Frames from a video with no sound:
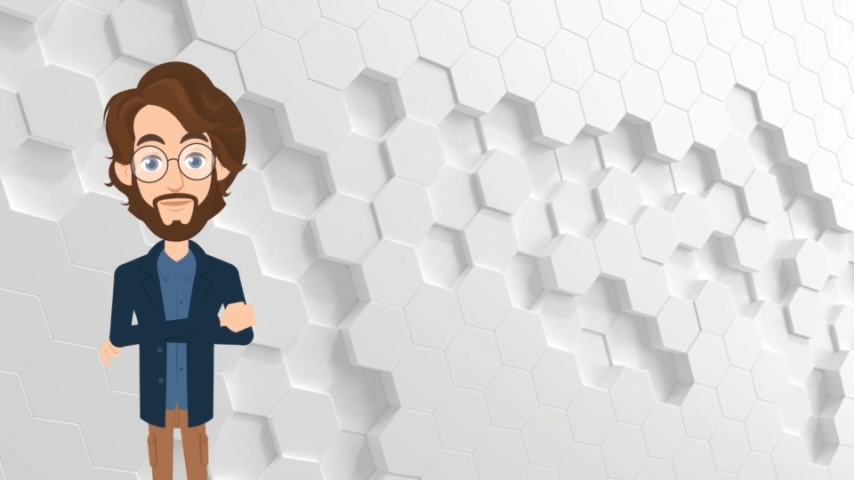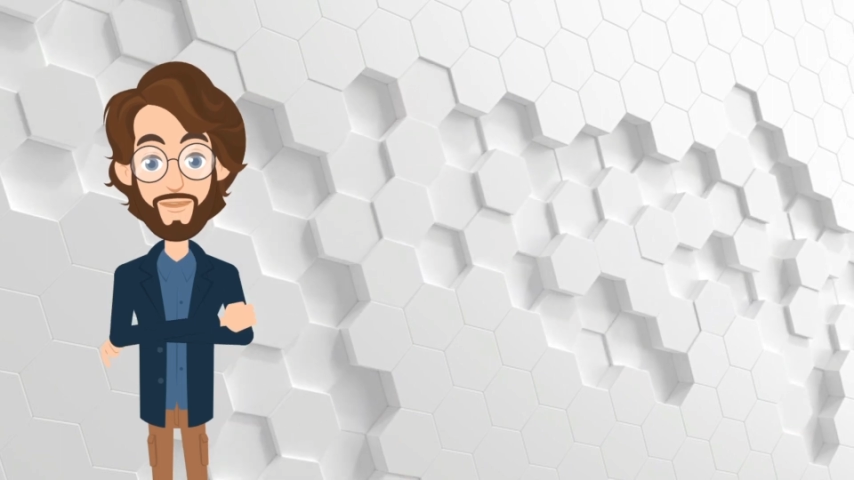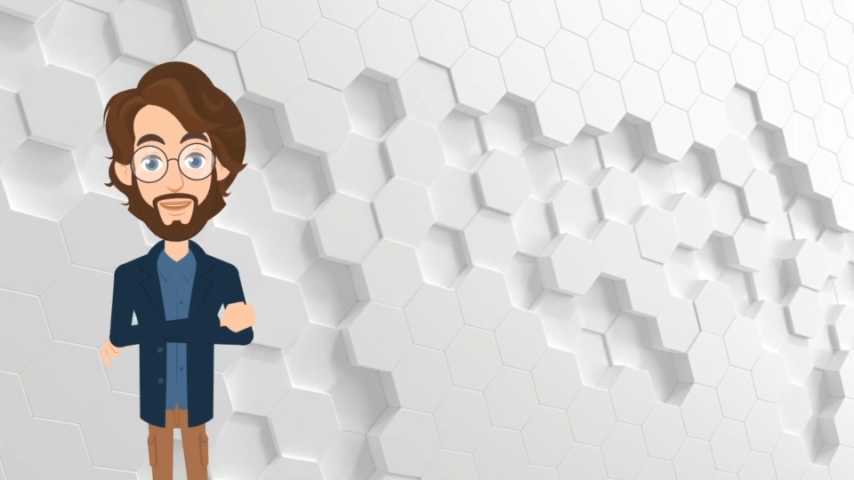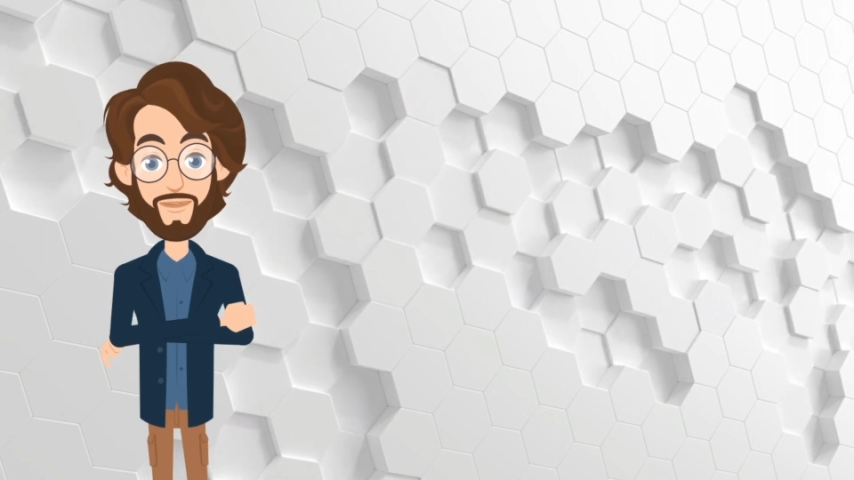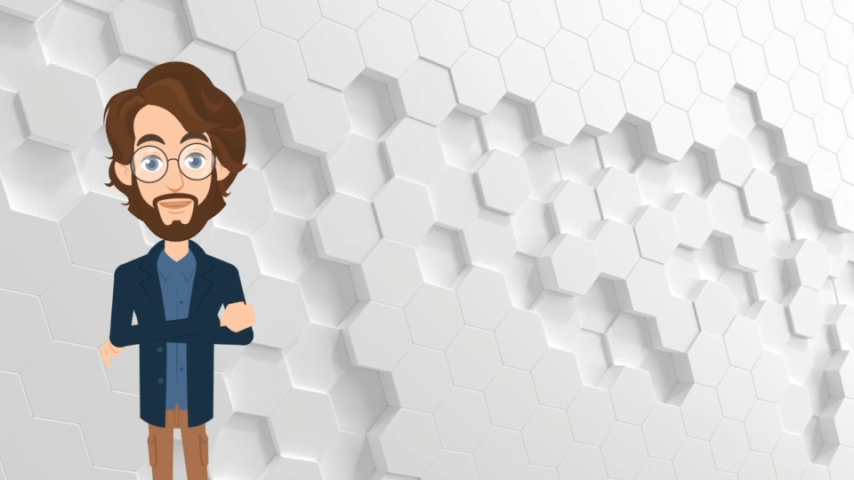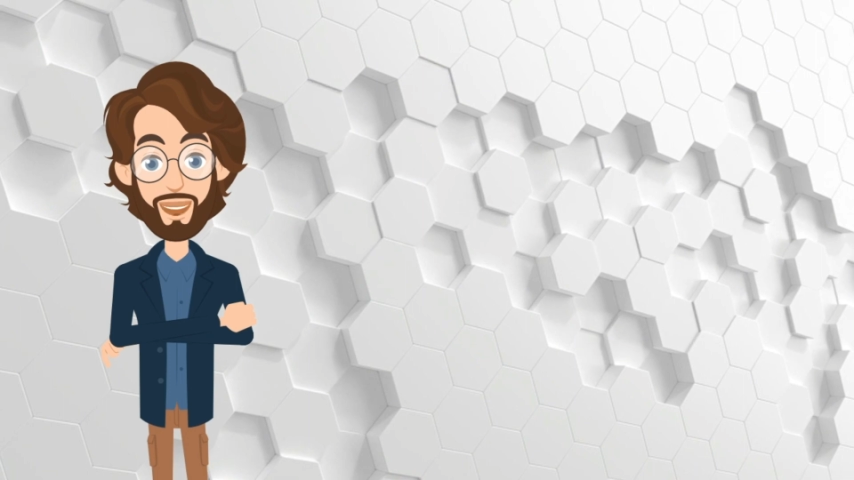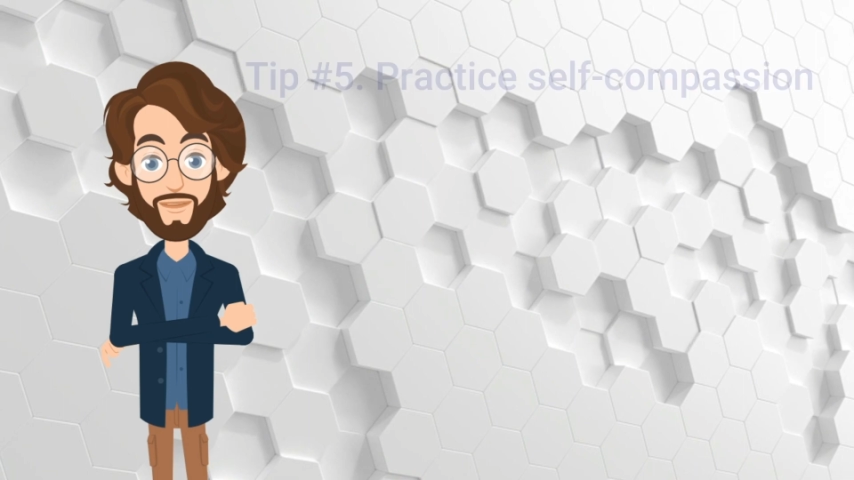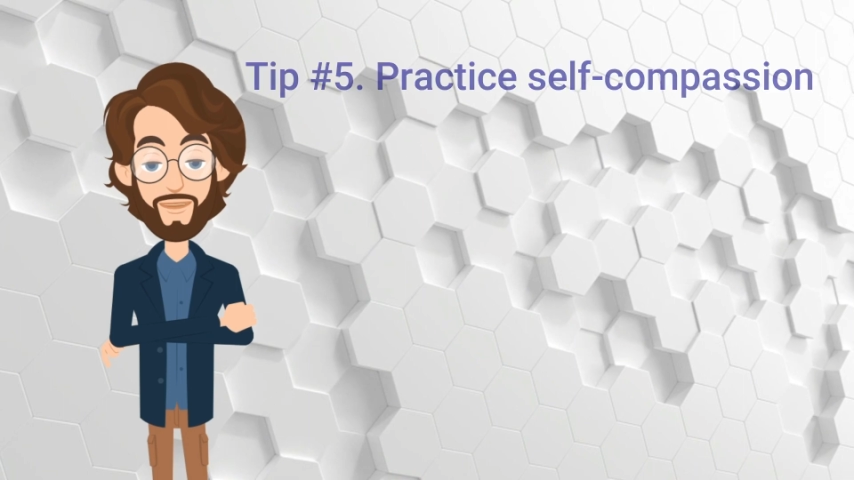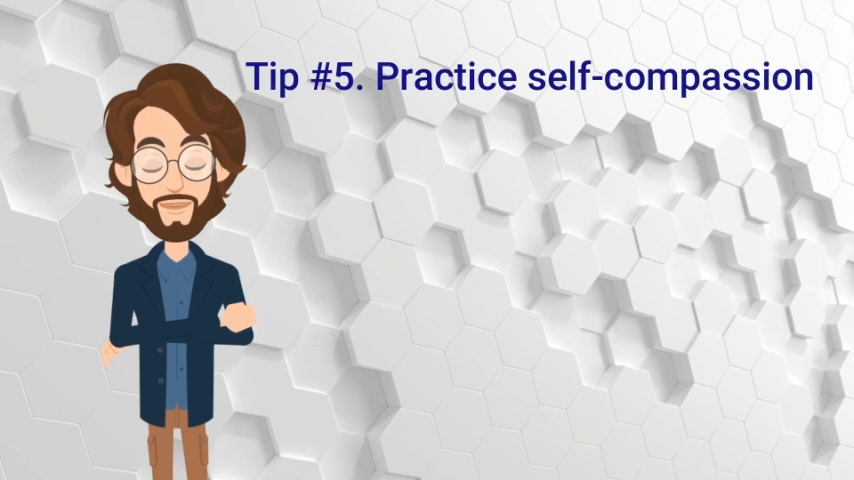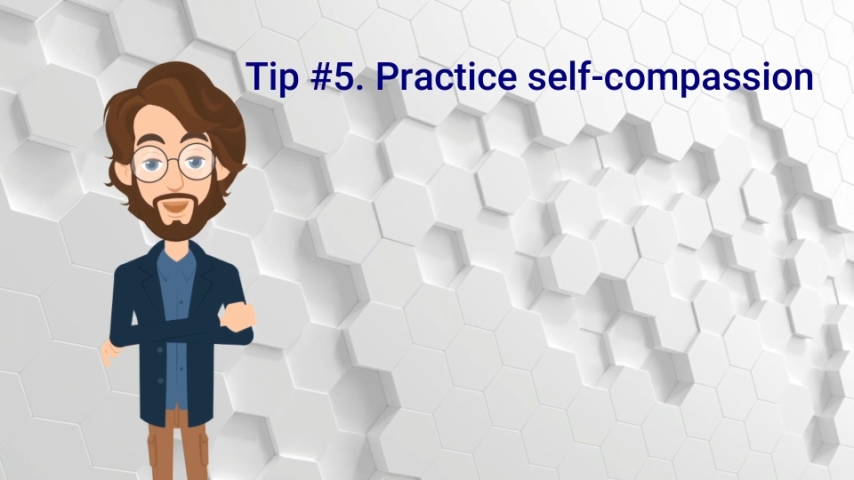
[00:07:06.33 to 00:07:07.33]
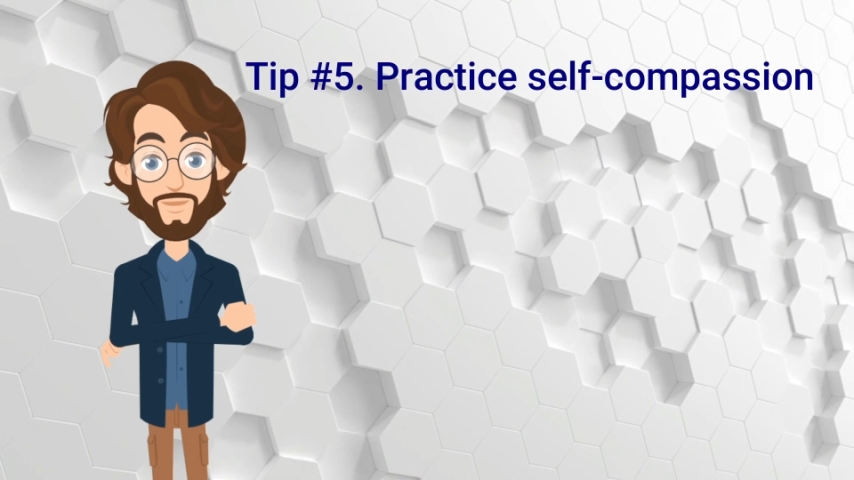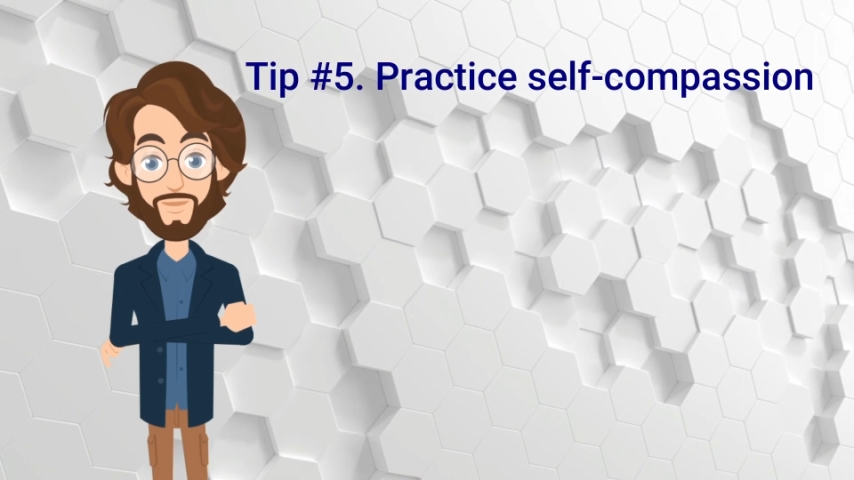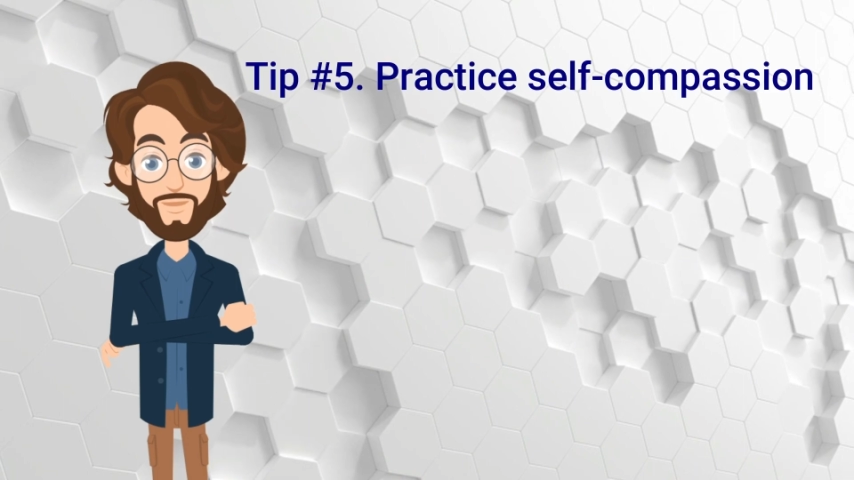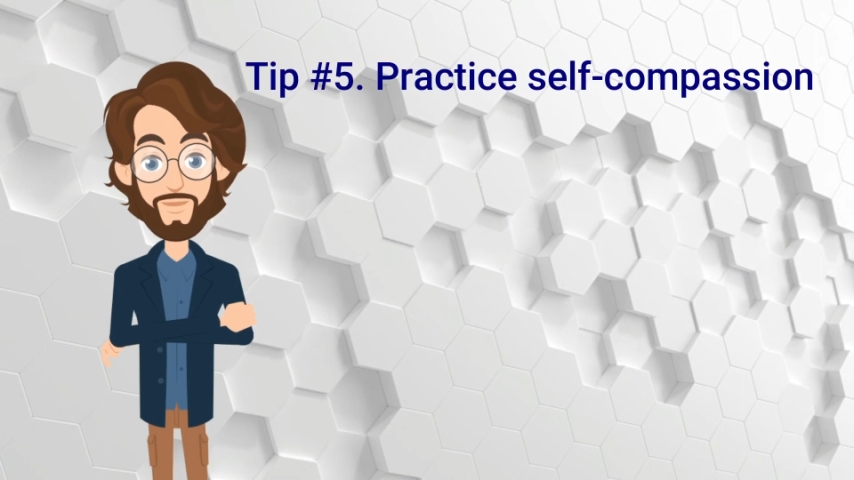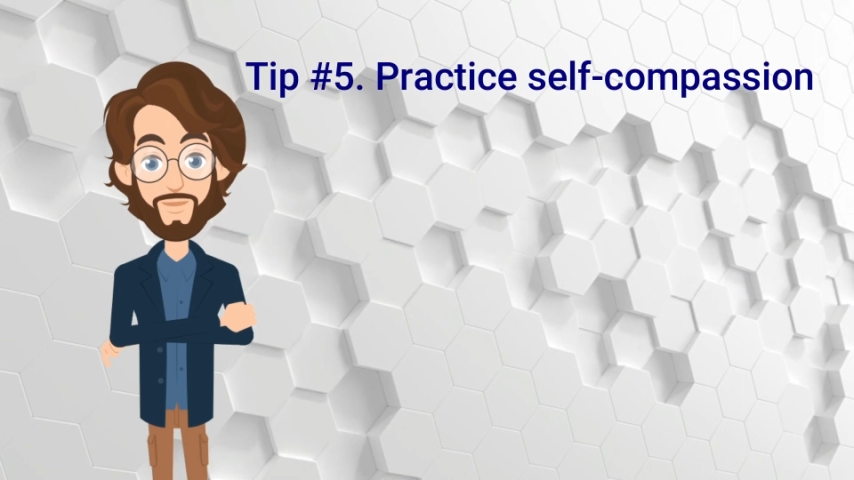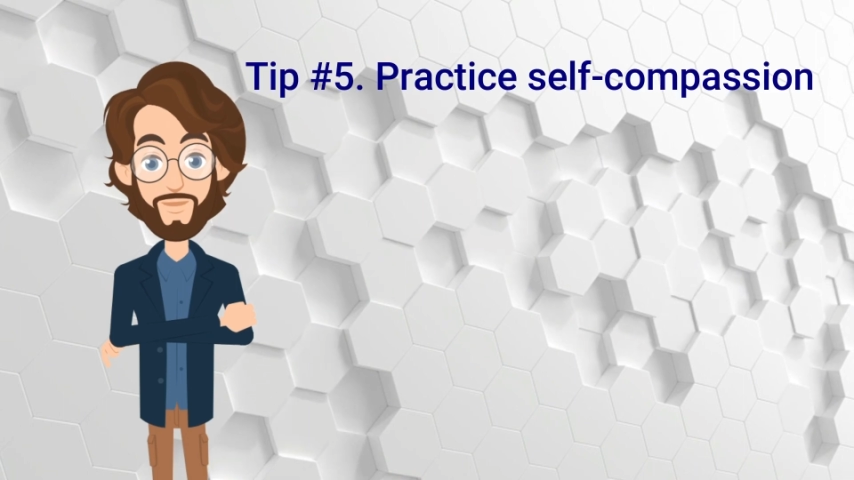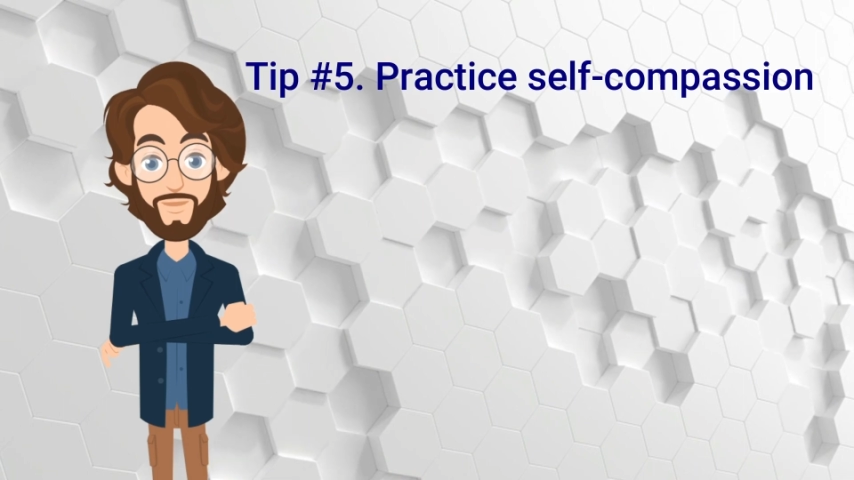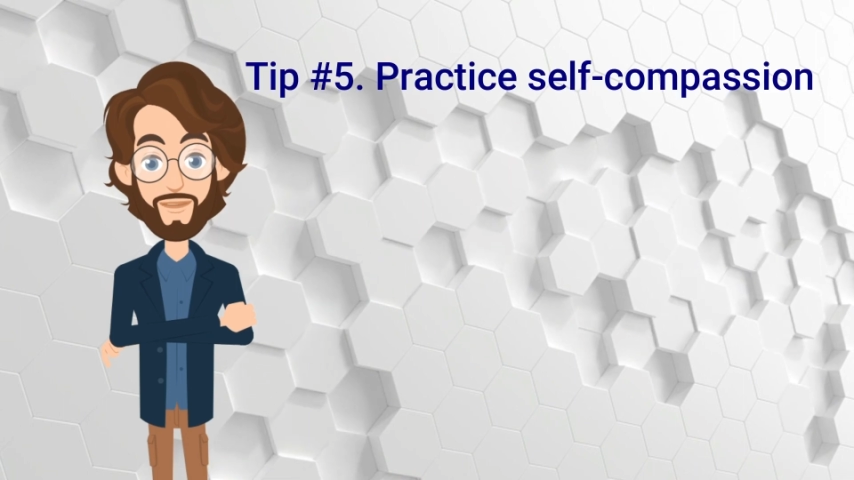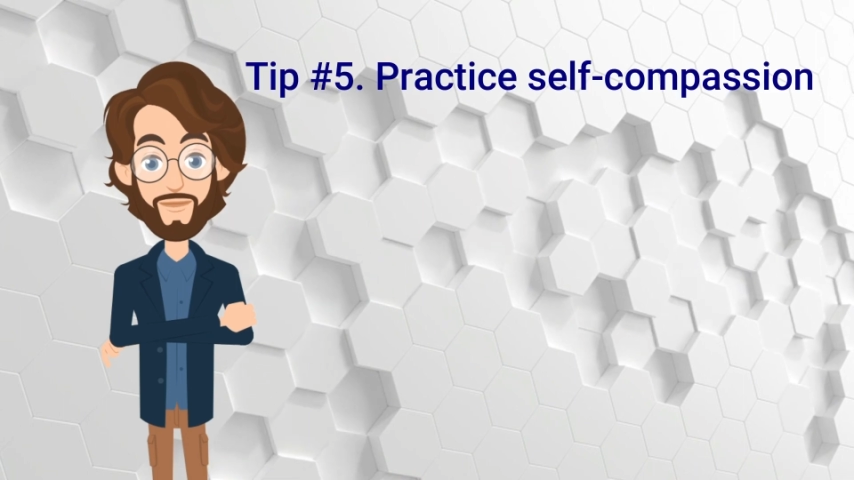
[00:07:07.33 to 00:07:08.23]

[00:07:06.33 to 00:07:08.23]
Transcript: Tip number 5.